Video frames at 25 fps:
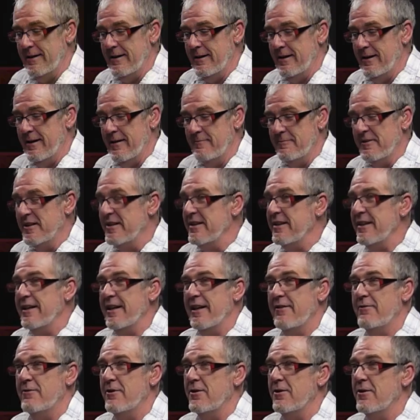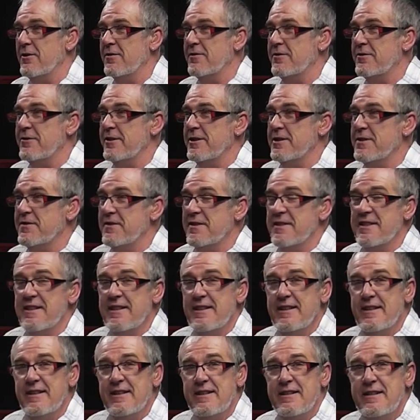I'm going to get wrong off Chris for
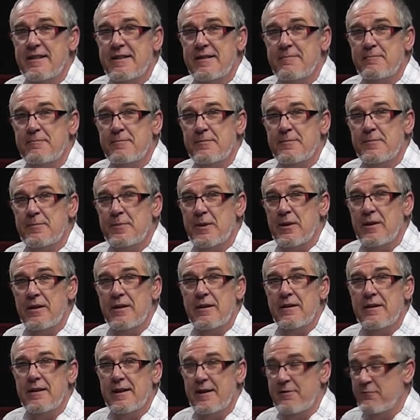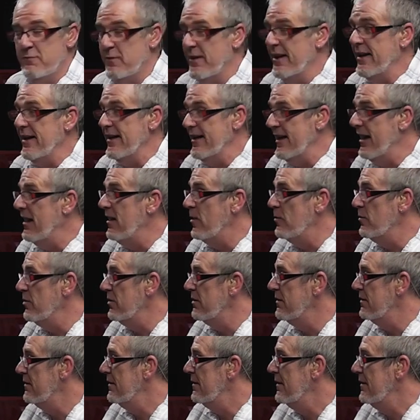saying this, but if we can help,
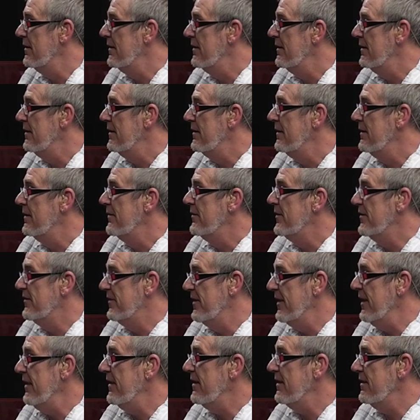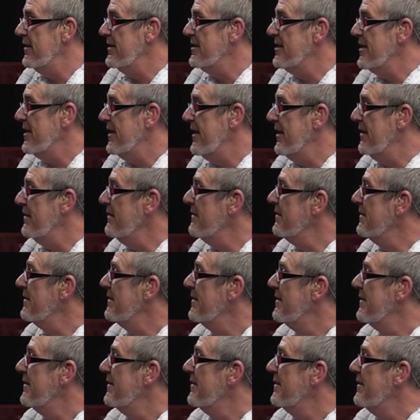the vehicle is here,
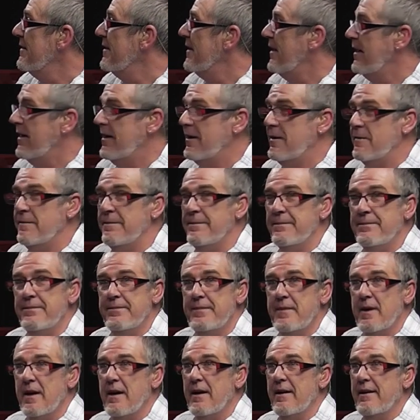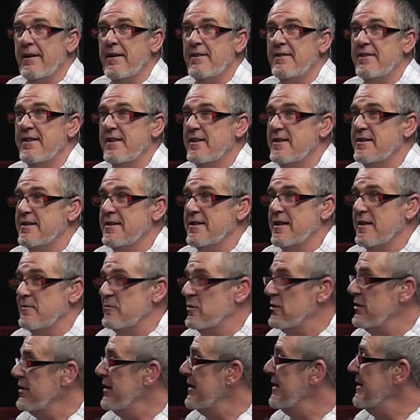um, and I think it's a damn
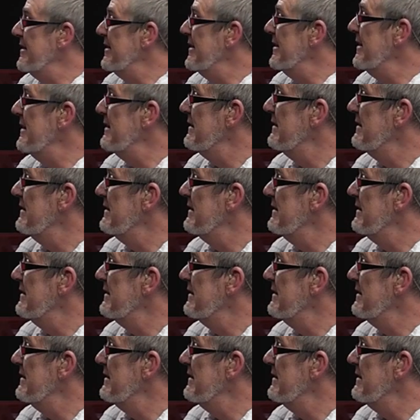good idea.